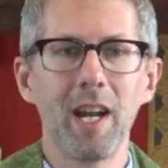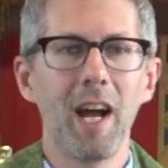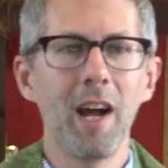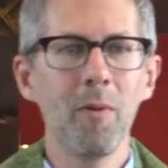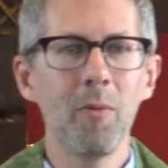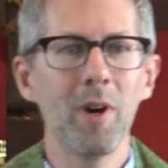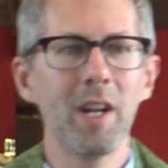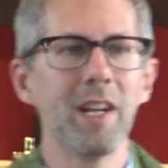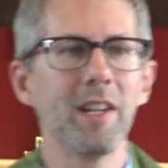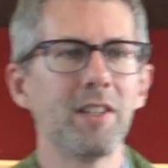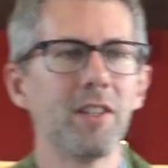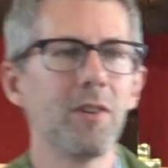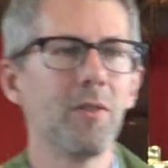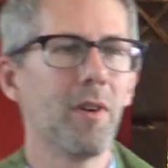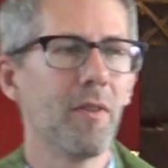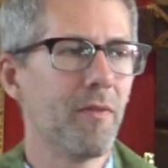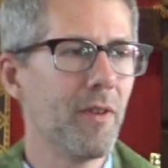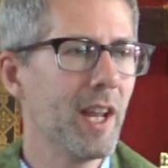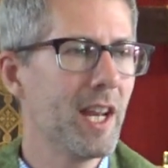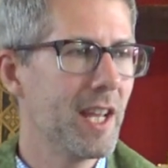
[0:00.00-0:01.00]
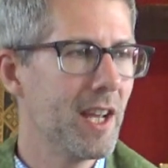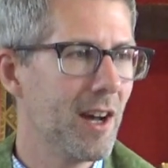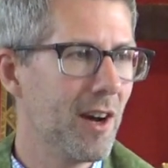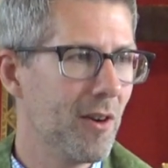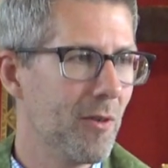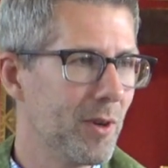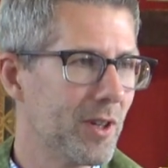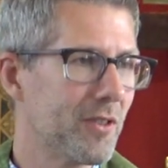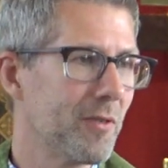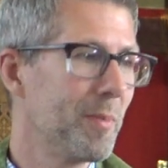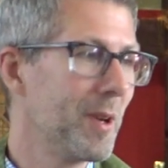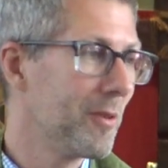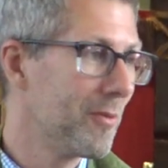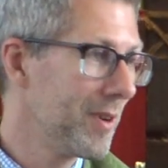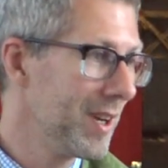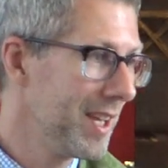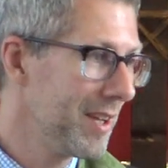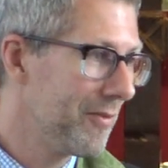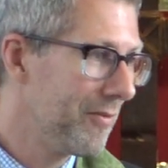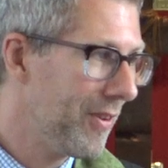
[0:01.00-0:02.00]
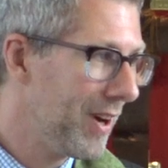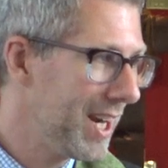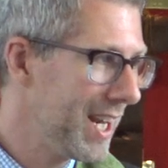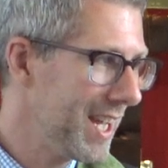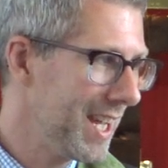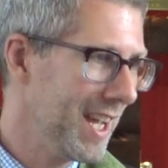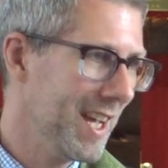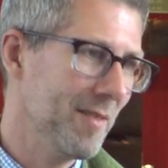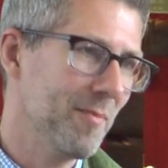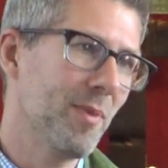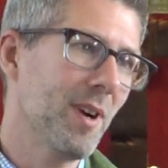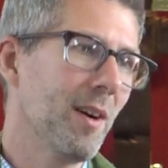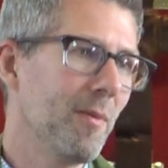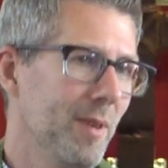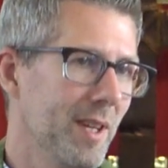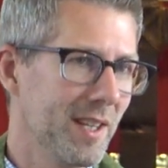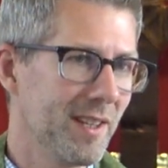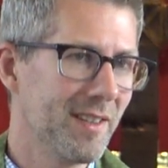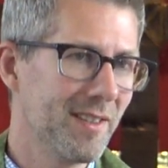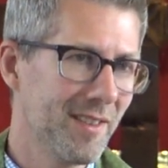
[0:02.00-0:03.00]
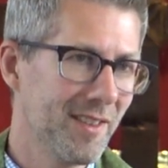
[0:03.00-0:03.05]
I want to do a video, which would be really funny and probably